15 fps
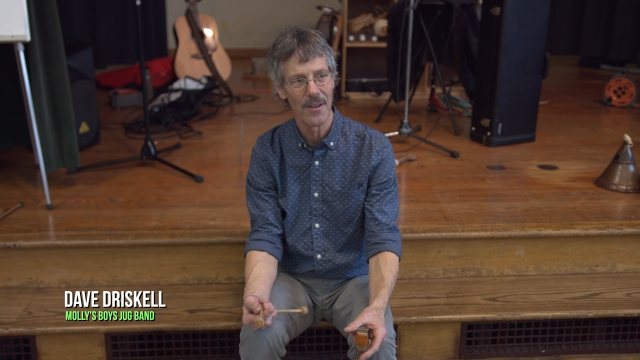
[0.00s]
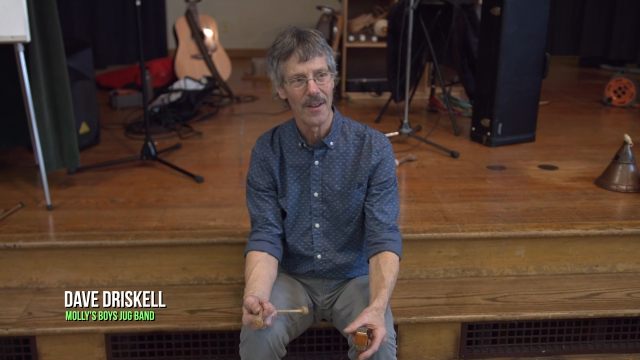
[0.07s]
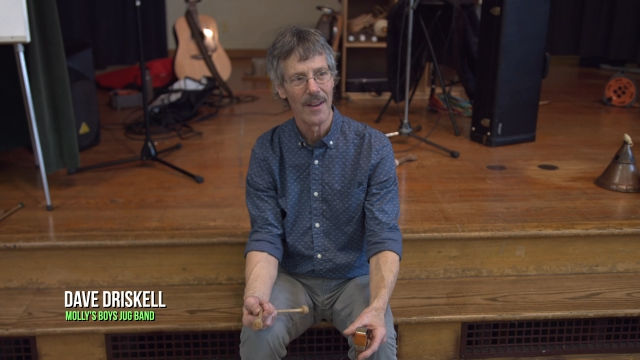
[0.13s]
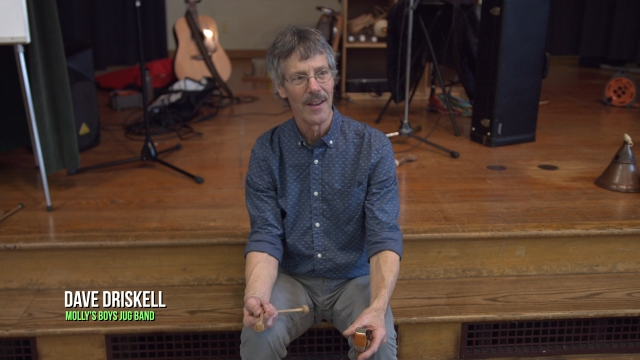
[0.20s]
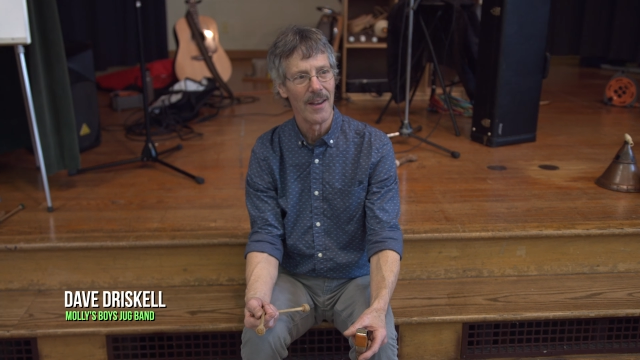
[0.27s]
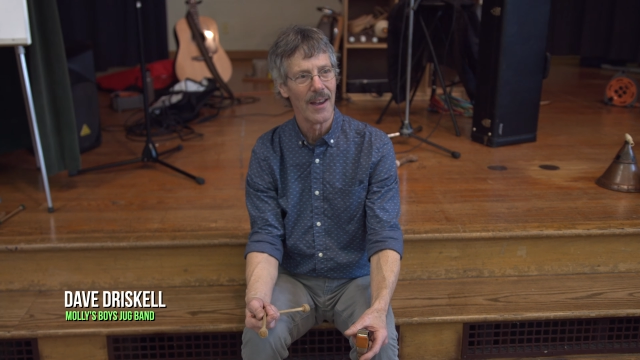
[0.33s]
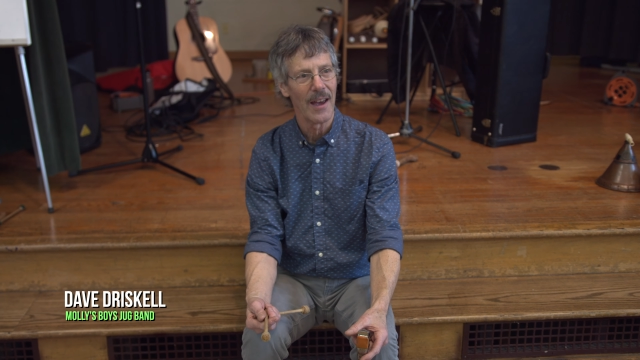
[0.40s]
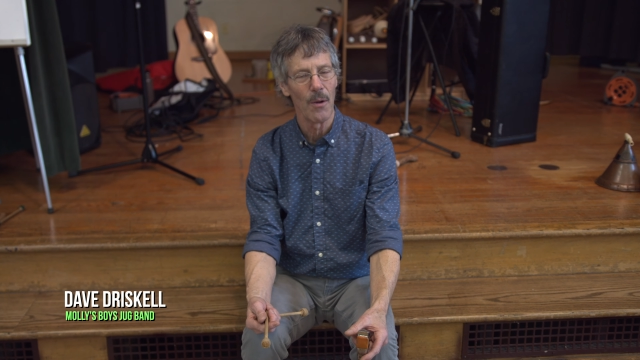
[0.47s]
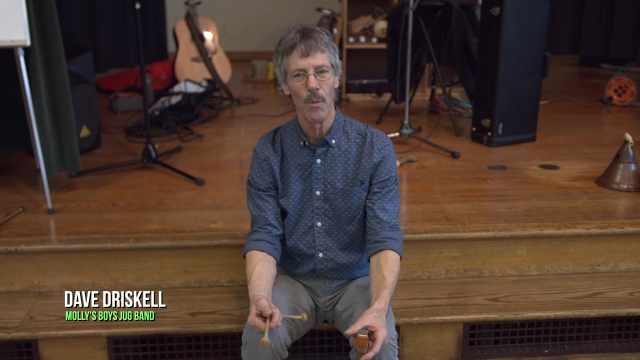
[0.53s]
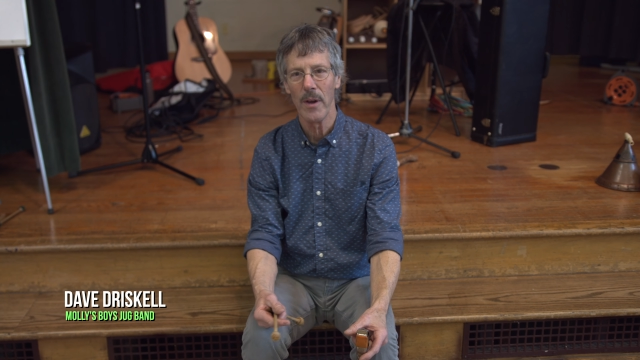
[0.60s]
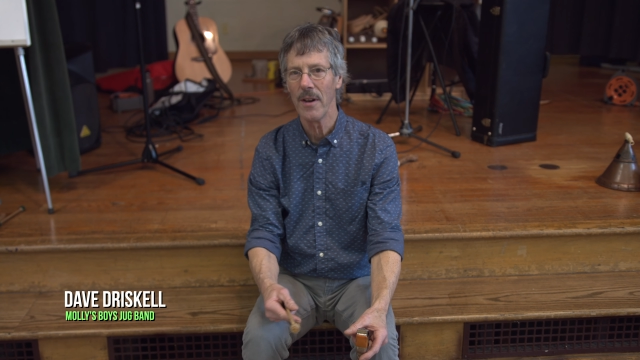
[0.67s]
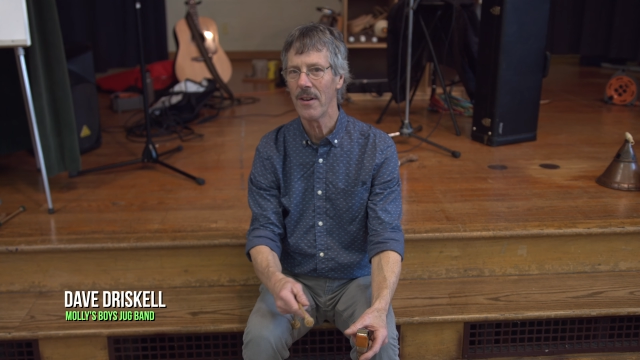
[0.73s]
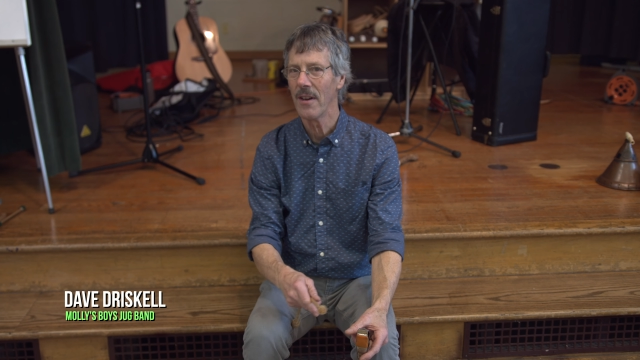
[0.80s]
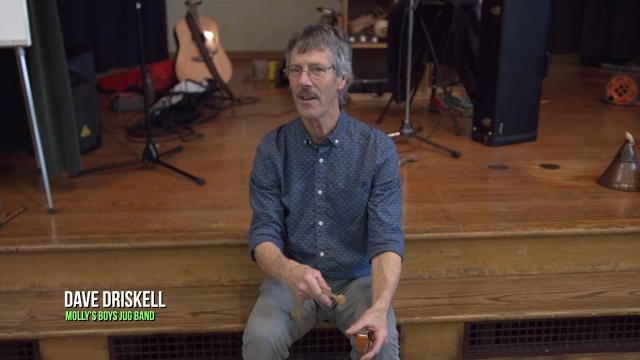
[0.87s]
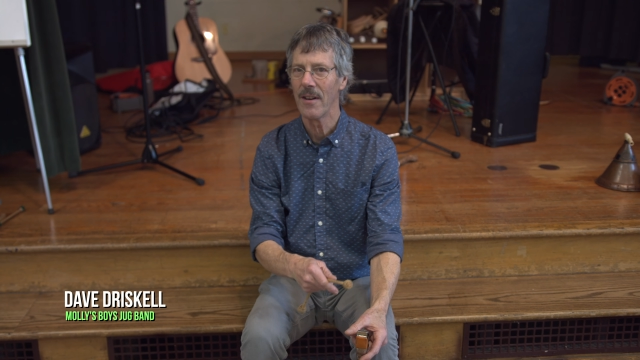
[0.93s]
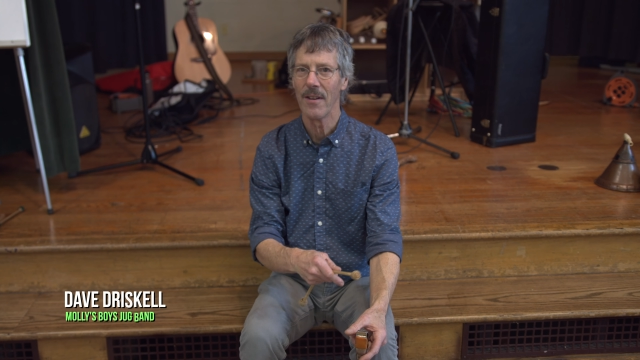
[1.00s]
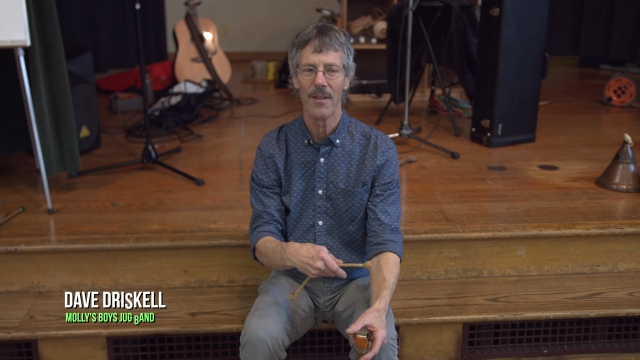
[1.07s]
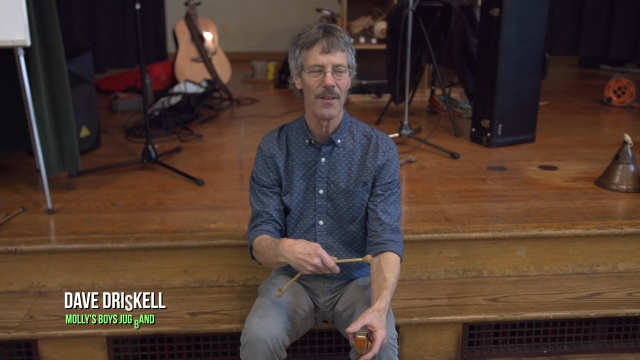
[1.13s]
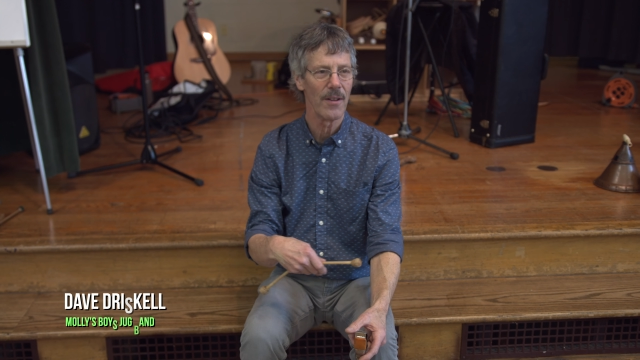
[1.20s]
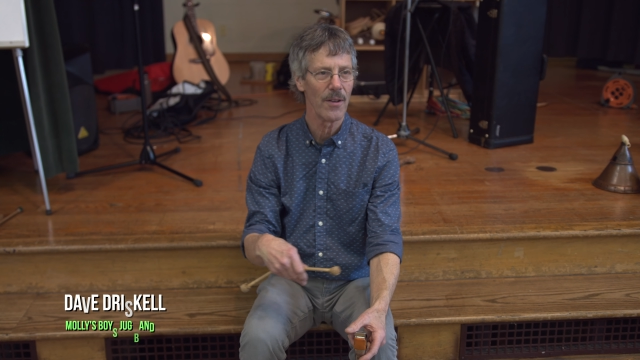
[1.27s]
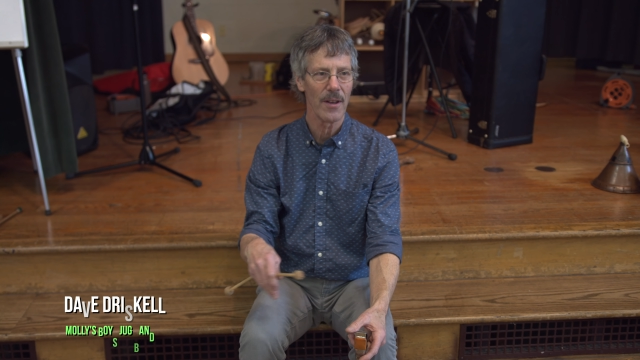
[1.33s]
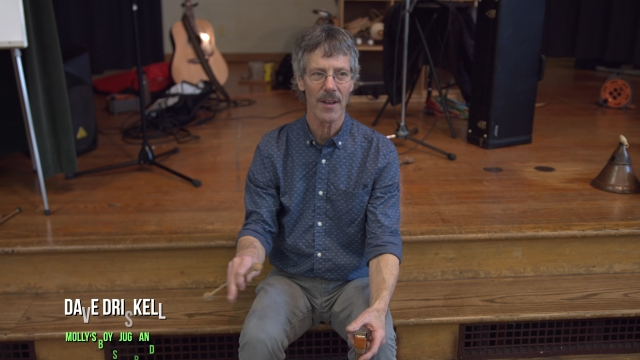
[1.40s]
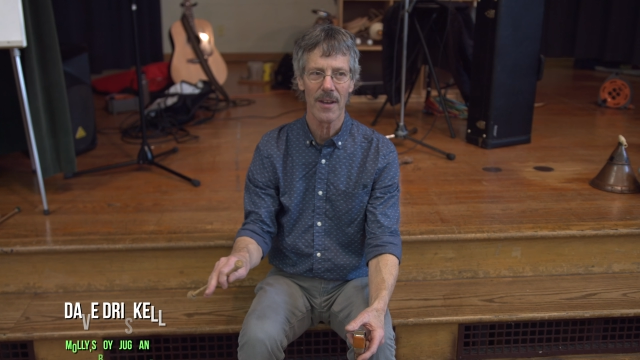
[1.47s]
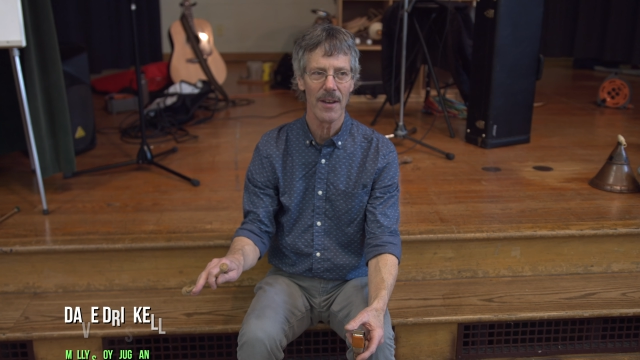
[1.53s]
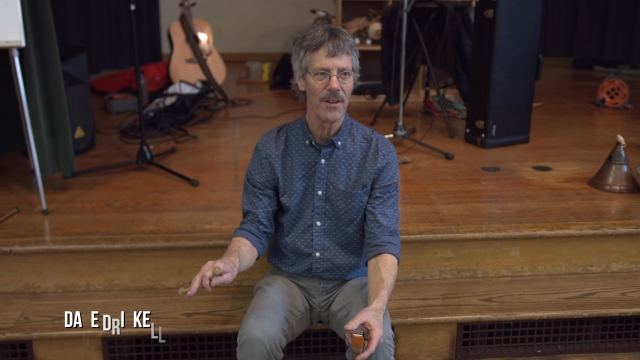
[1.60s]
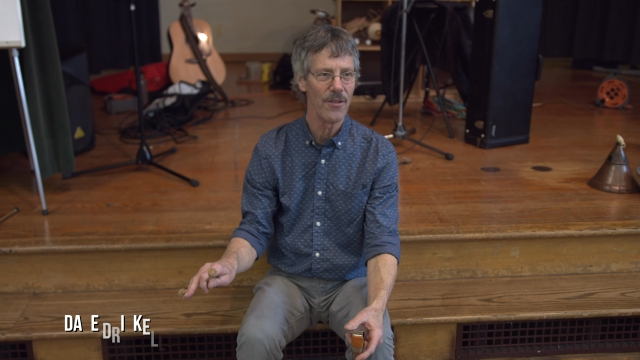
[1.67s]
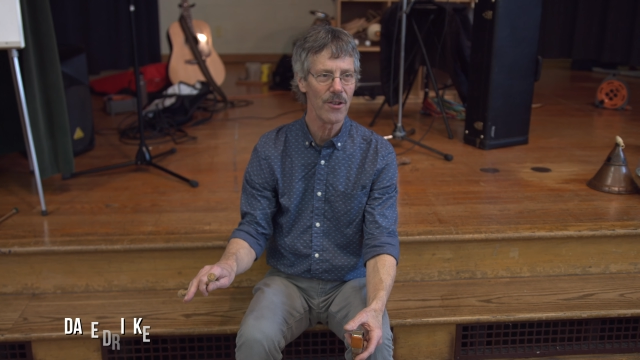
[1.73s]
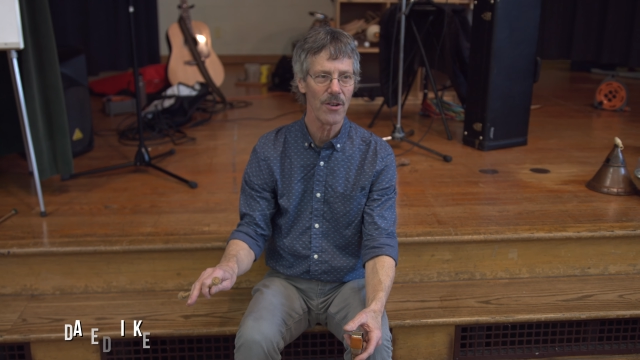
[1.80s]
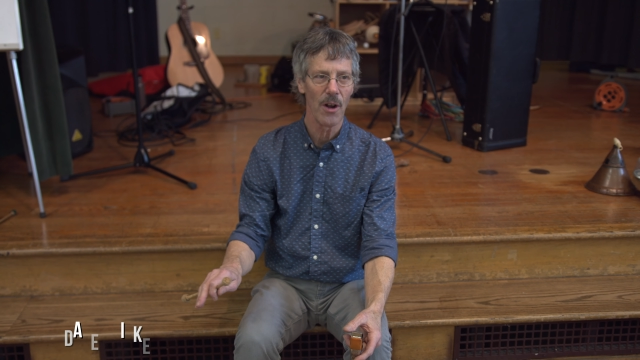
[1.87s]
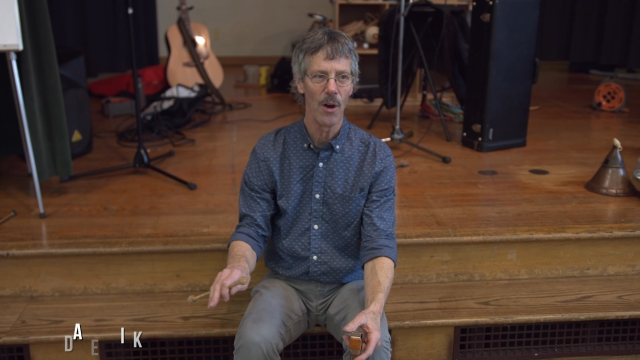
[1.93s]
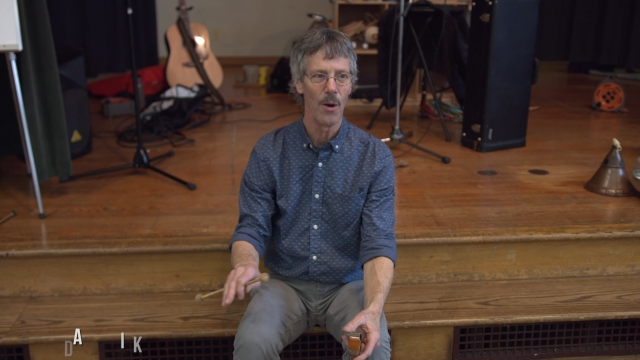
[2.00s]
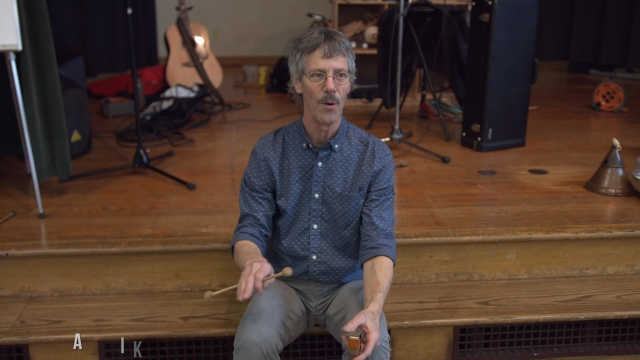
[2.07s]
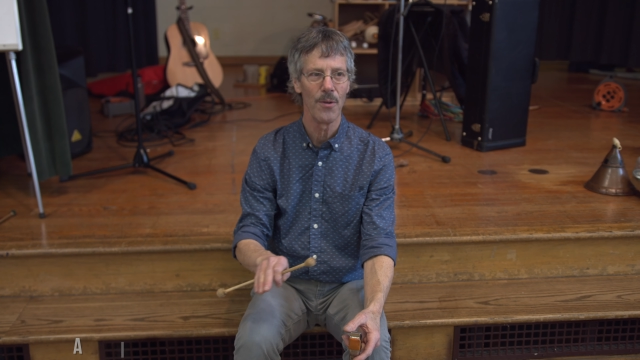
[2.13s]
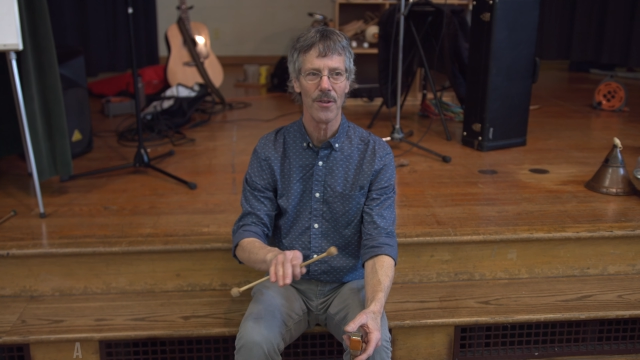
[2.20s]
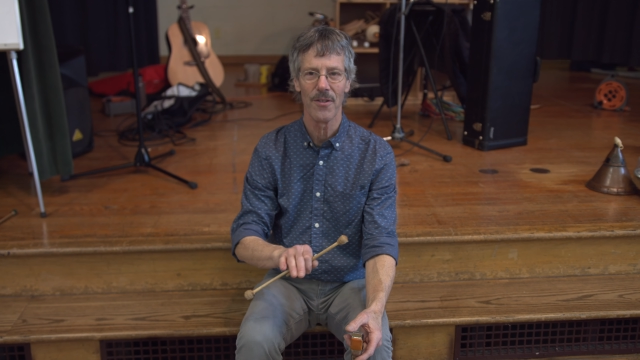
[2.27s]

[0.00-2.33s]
and we did kids shows.